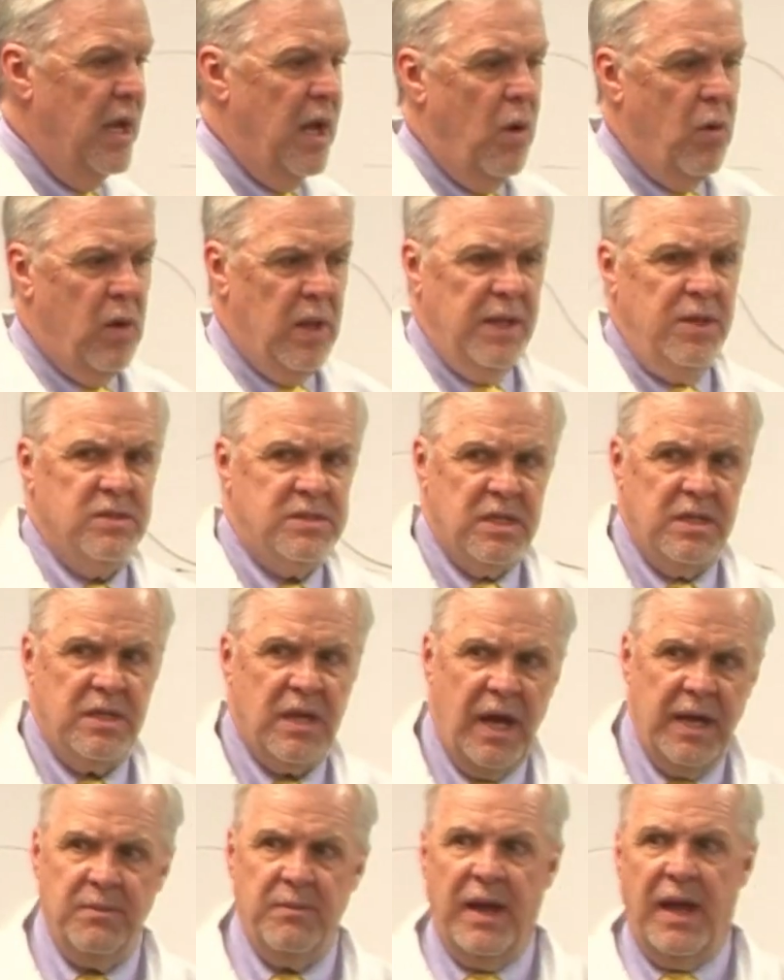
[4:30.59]
Well, I used a
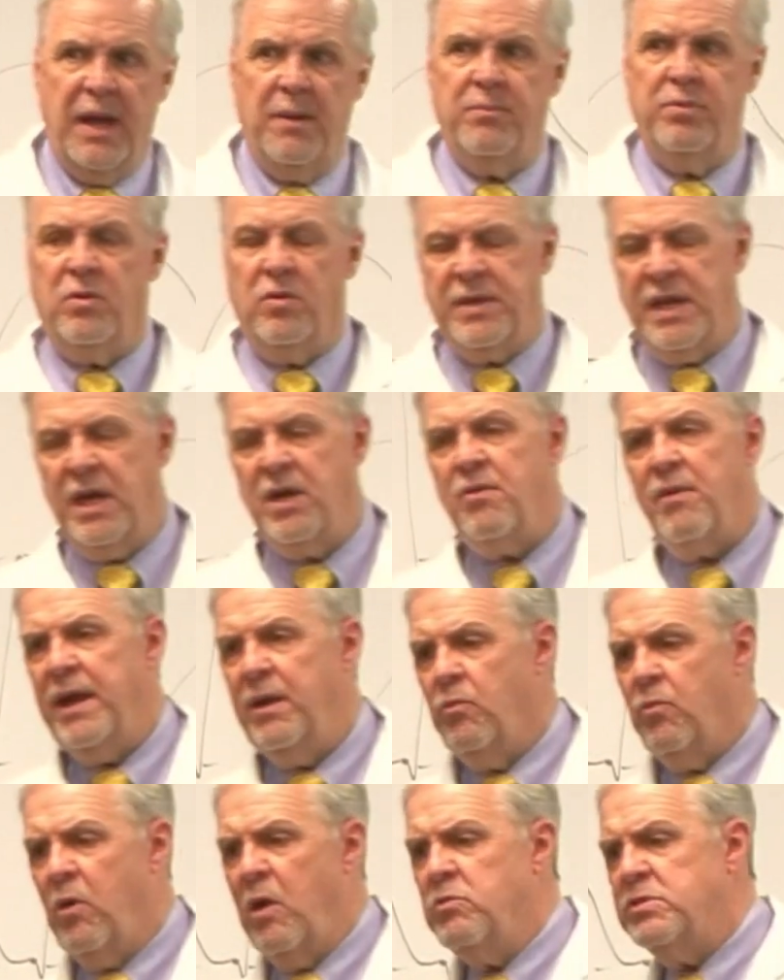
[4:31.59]
Dynamap. Okay,
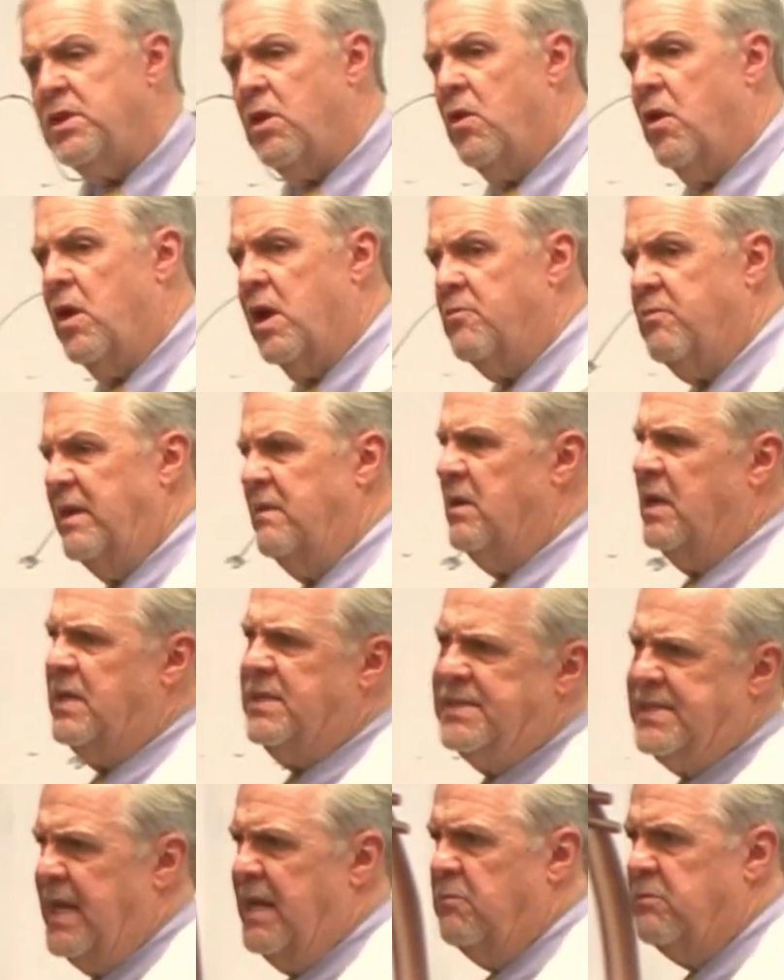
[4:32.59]
great. What was their heart rate? Oh, it
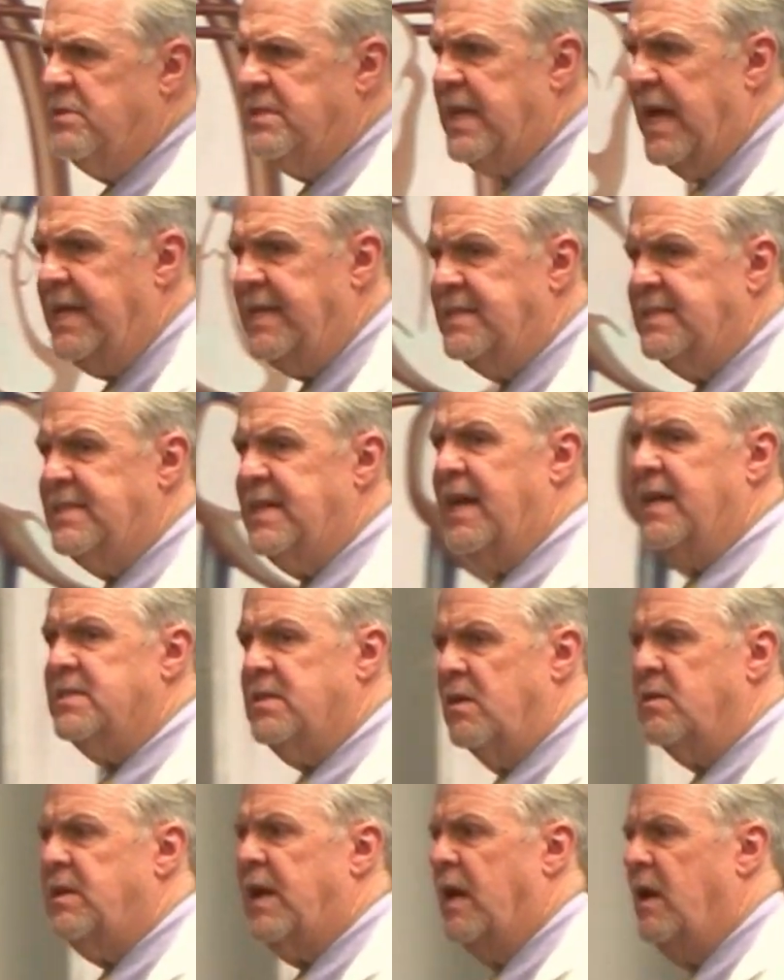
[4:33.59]
said it was 86.
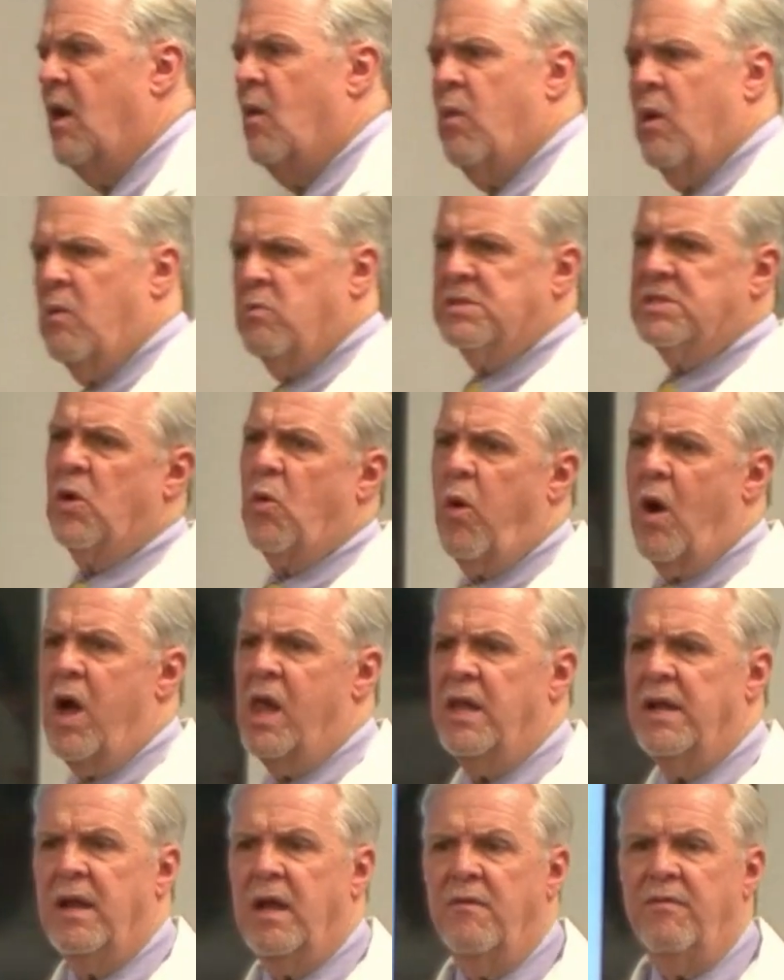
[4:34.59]
Okay, what was the
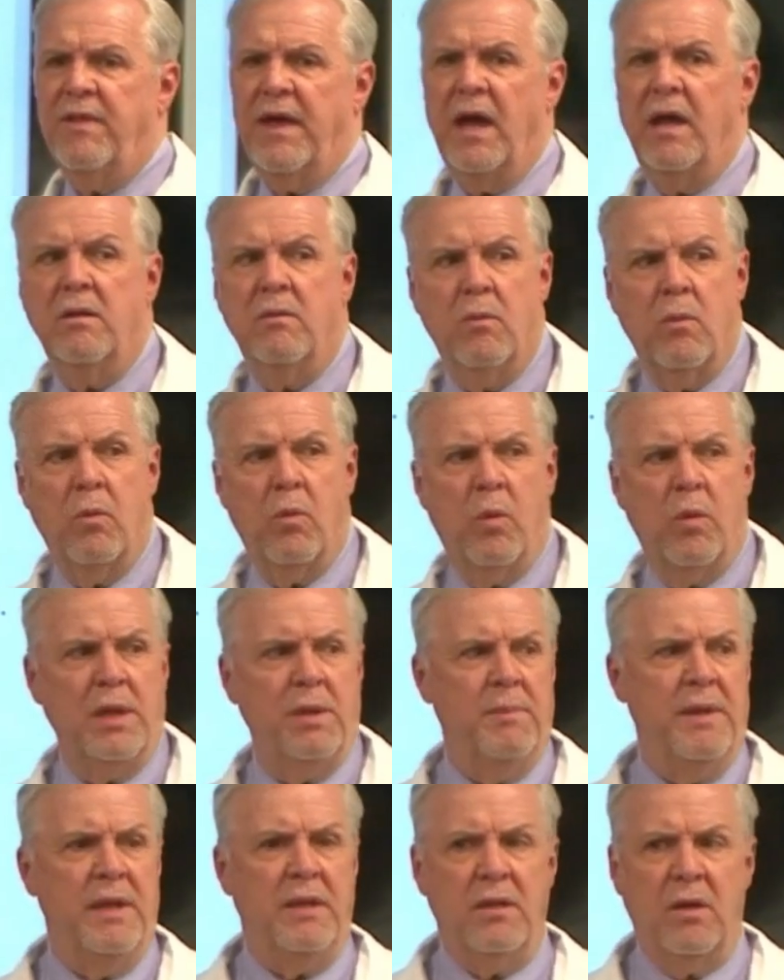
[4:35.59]
quality of that? Well, what do you
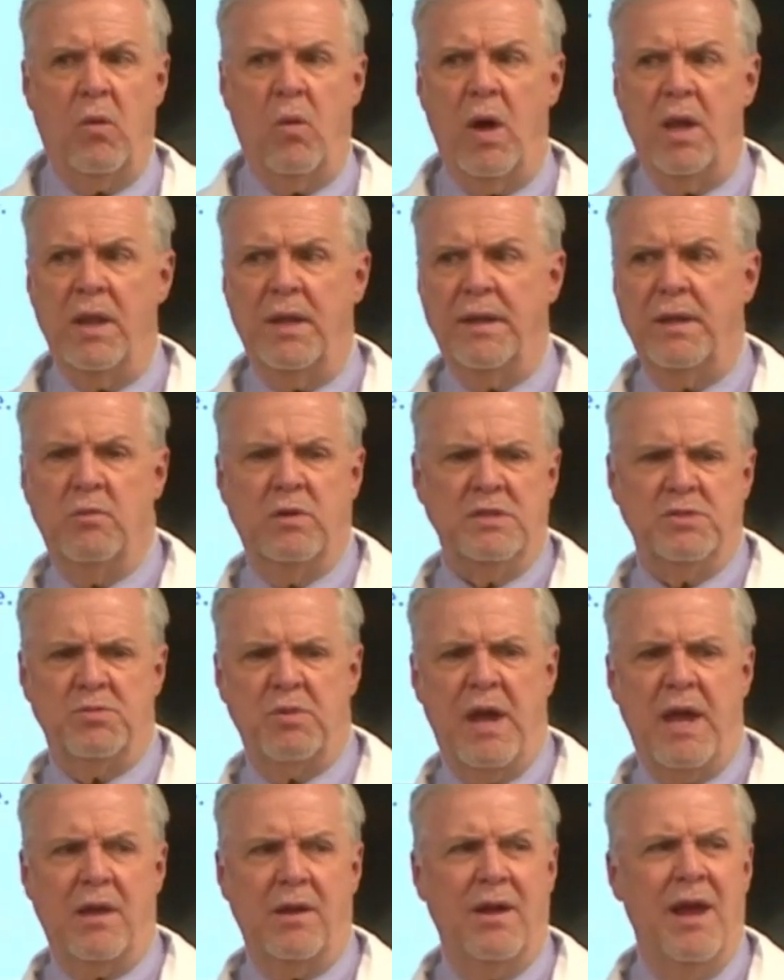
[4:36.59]
mean the quality? It was
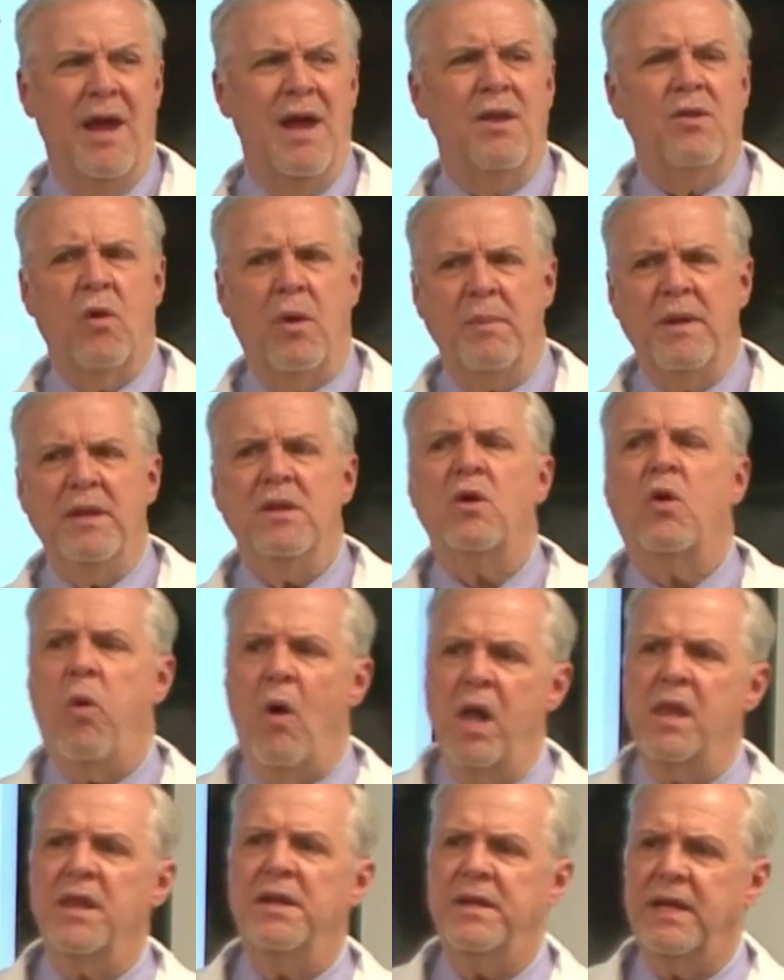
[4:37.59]
regular. No, I mean the
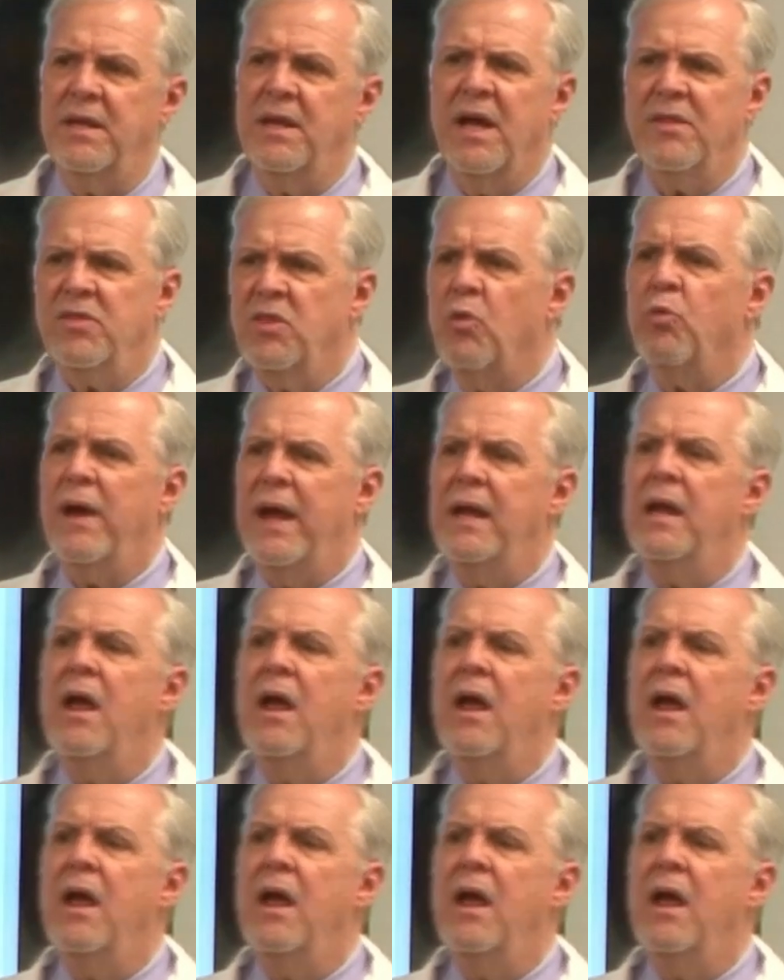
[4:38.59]
quality, not the rate.